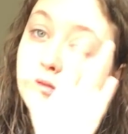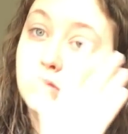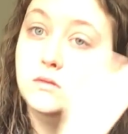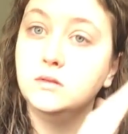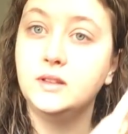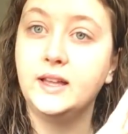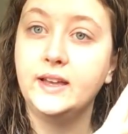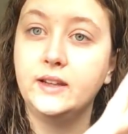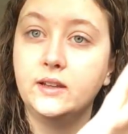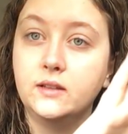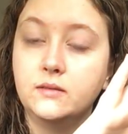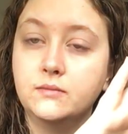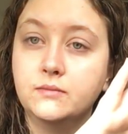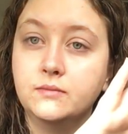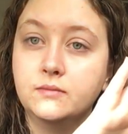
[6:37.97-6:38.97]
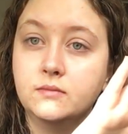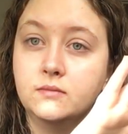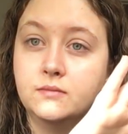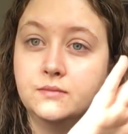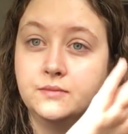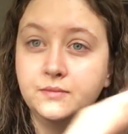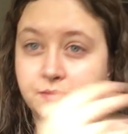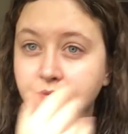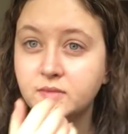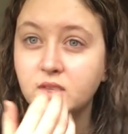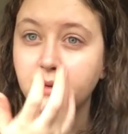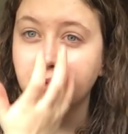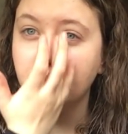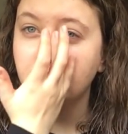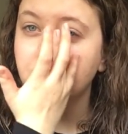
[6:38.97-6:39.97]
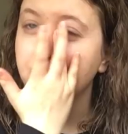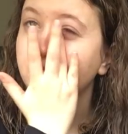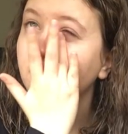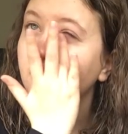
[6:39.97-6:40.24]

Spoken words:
ooh, lighting, there we go.